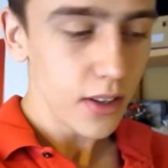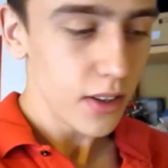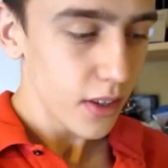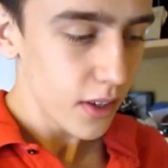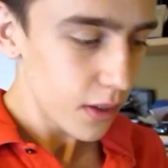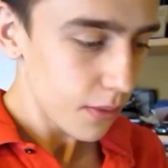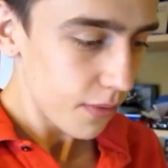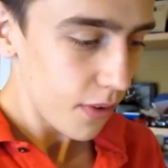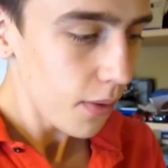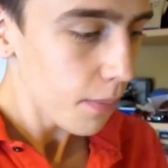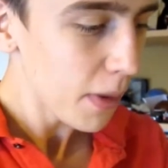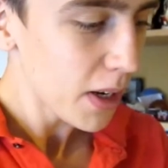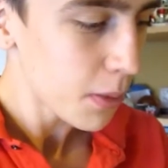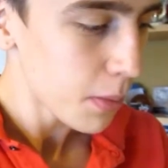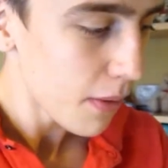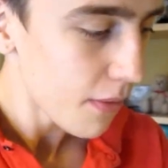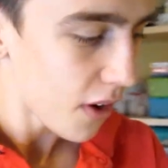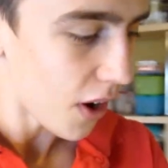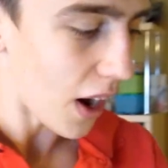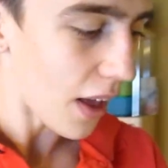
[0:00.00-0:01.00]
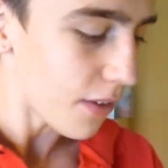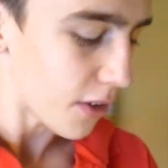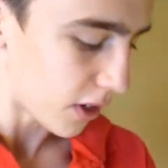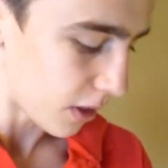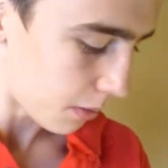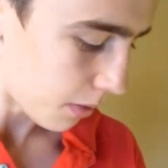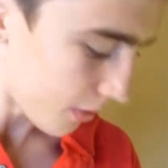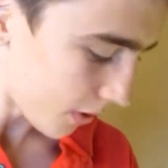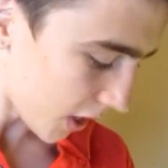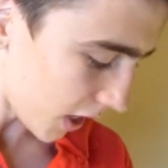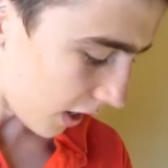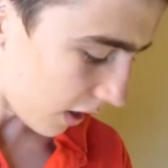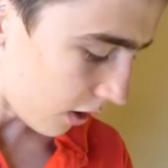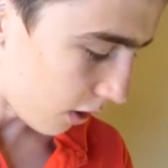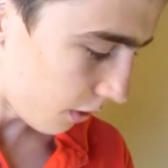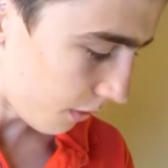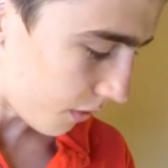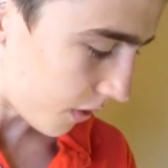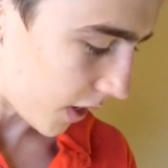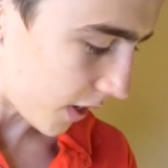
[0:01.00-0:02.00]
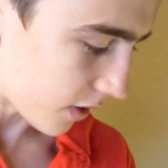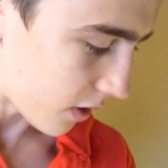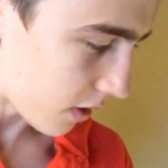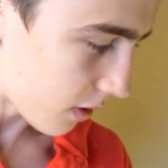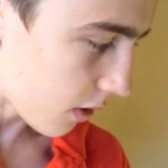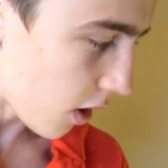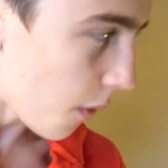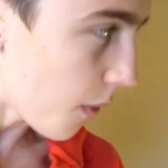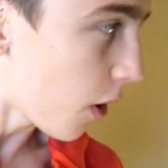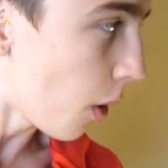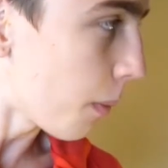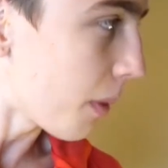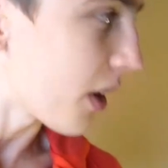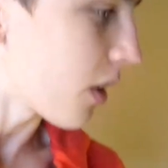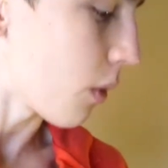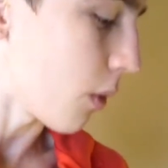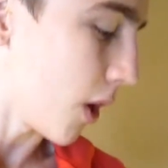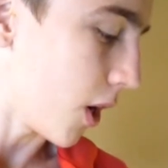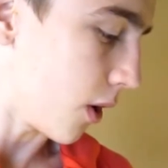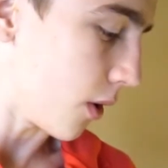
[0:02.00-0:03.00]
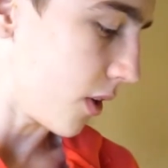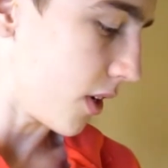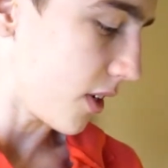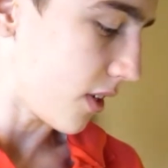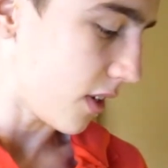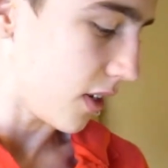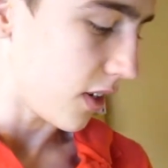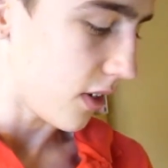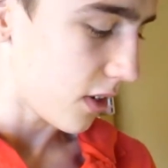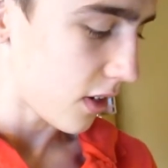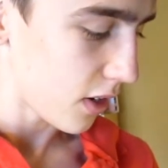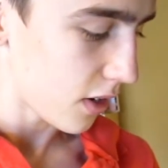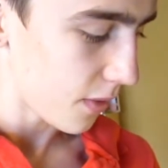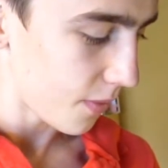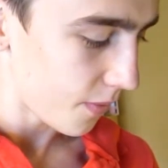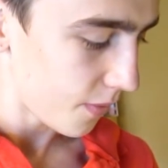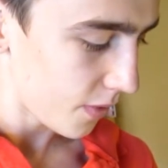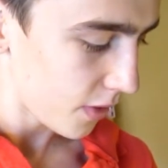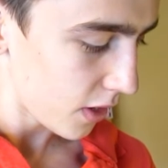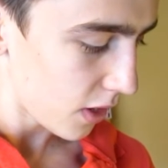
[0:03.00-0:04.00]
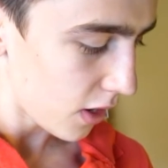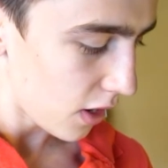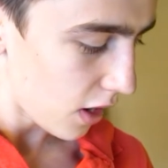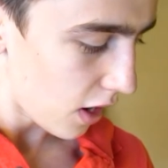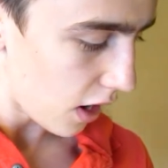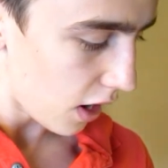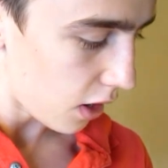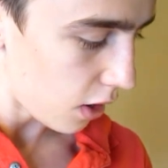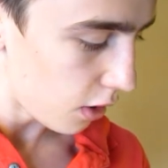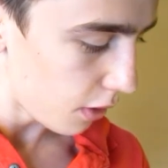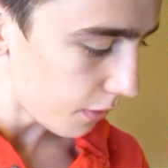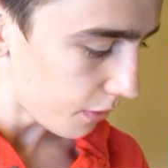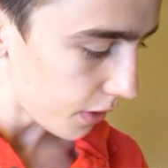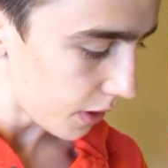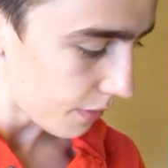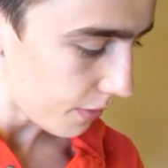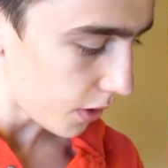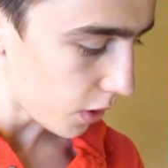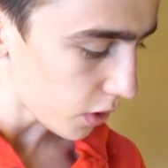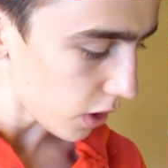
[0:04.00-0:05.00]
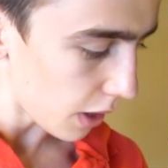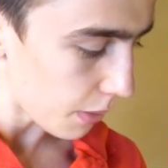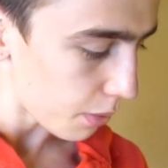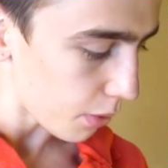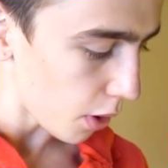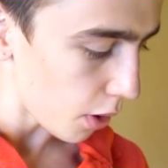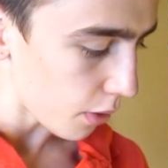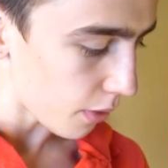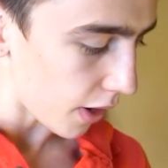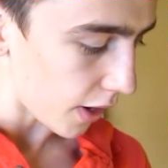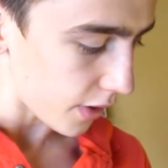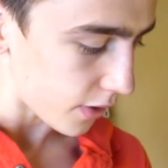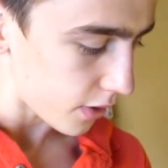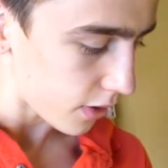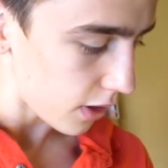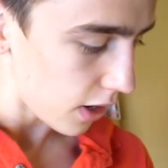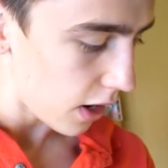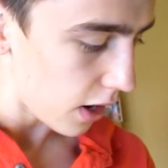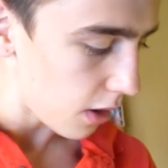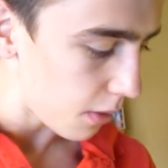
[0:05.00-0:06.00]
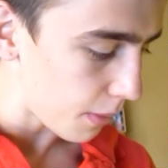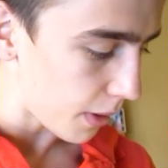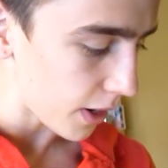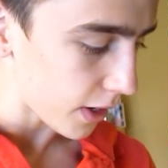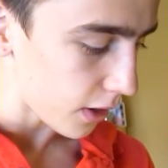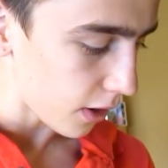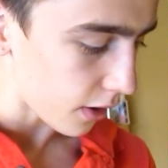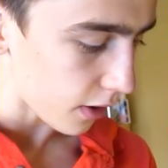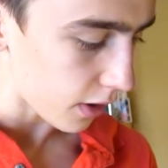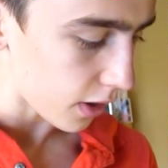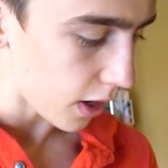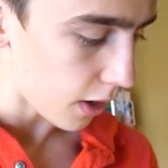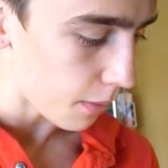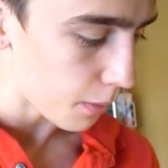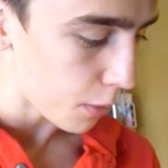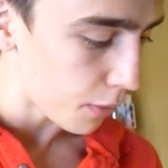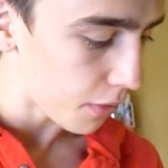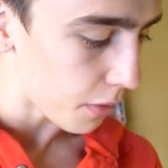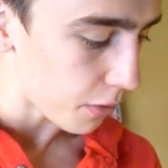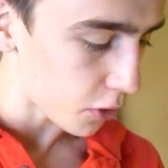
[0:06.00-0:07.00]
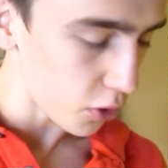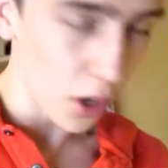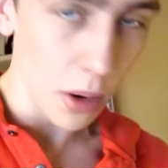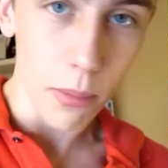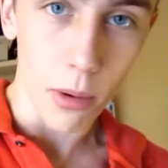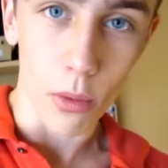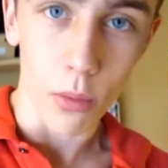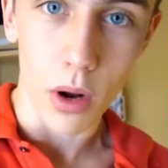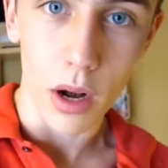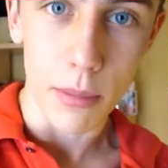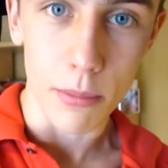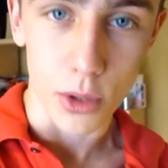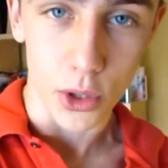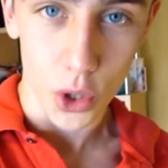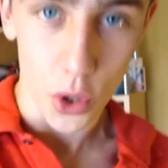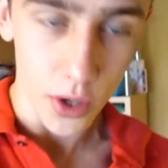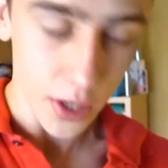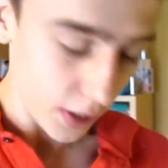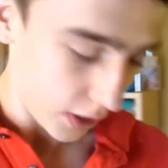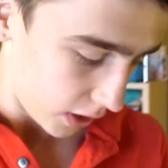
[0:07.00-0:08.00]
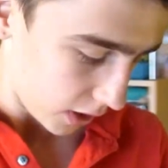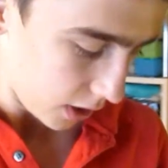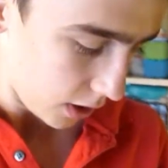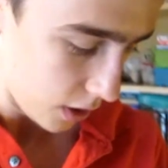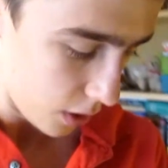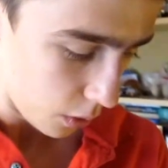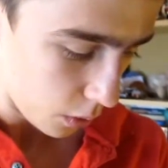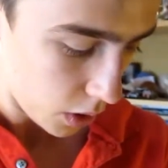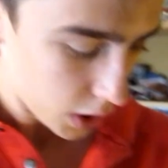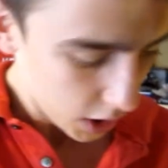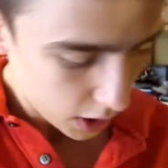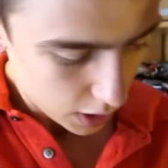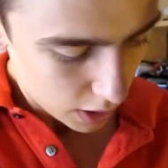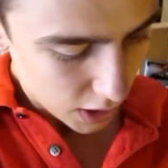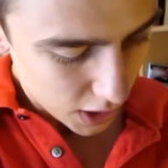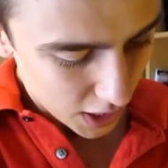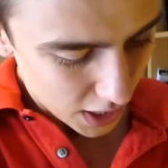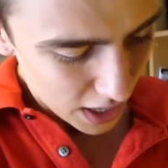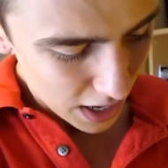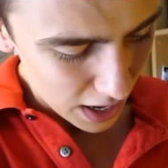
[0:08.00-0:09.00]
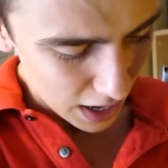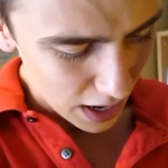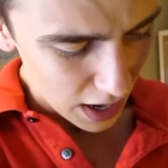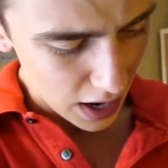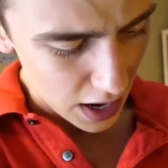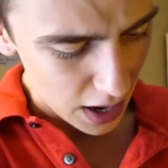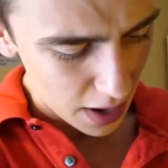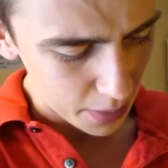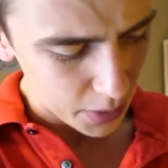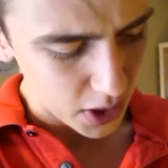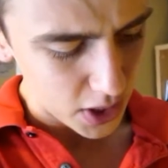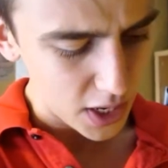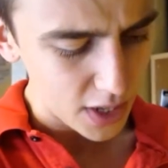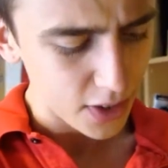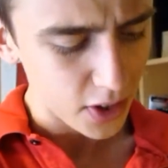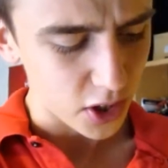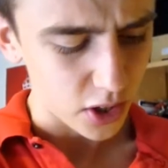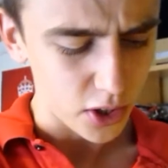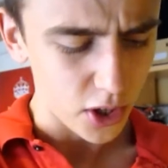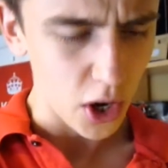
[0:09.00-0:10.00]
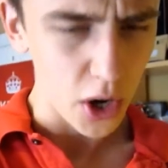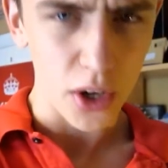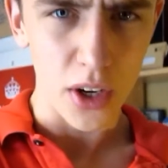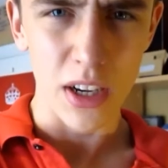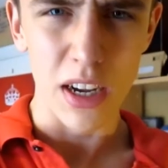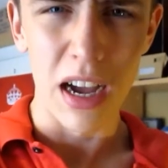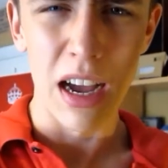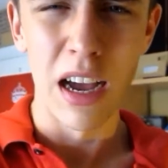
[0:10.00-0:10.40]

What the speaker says: This makes me feel ever so perfect. I love this. Going up in the world, this is. I love, it feels like progress. Oh my God, I can't move the tripod while I'm talking to you. I'm sitting stuck.